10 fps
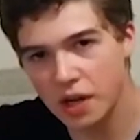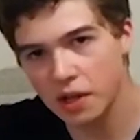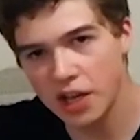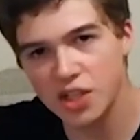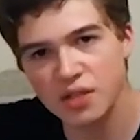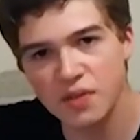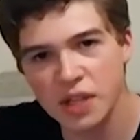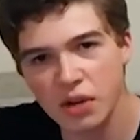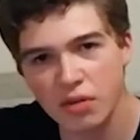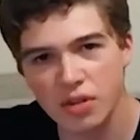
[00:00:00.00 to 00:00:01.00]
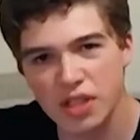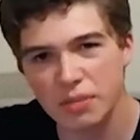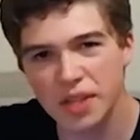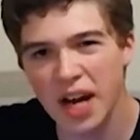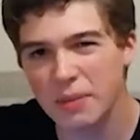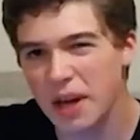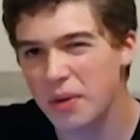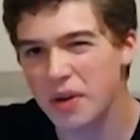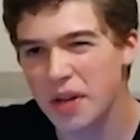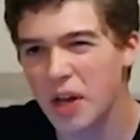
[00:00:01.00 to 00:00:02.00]
collection video or sometime, that
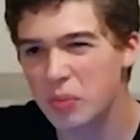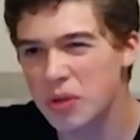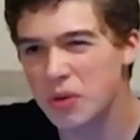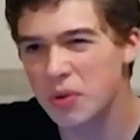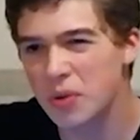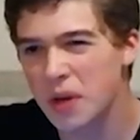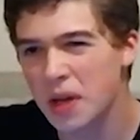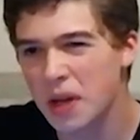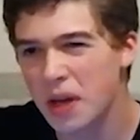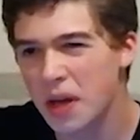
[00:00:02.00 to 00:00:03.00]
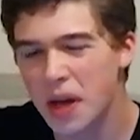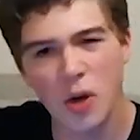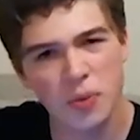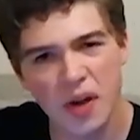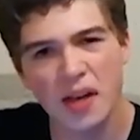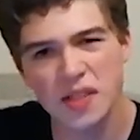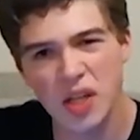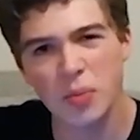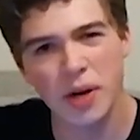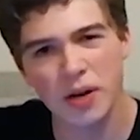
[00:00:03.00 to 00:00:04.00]
would help you guys
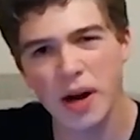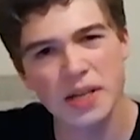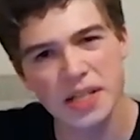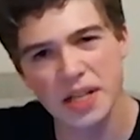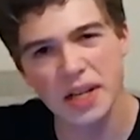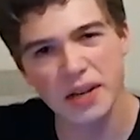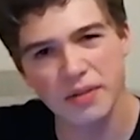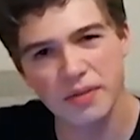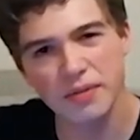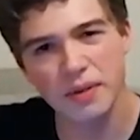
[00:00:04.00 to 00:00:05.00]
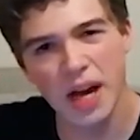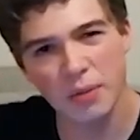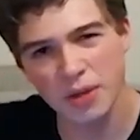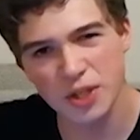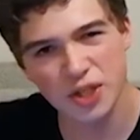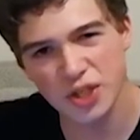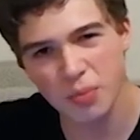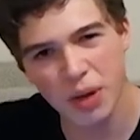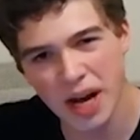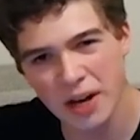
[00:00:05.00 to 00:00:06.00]
get a better idea of how much
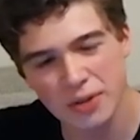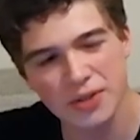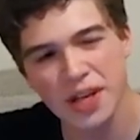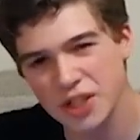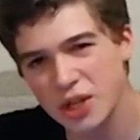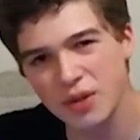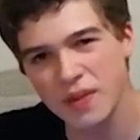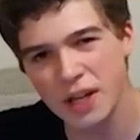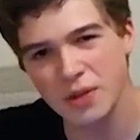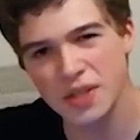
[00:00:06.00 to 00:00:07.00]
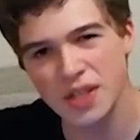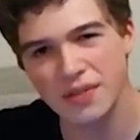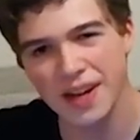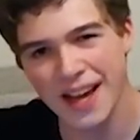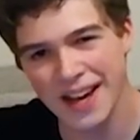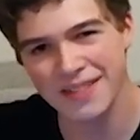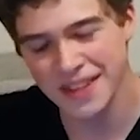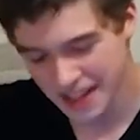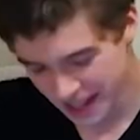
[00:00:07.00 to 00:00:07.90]
Bionicle / Hero Factory stuff I have.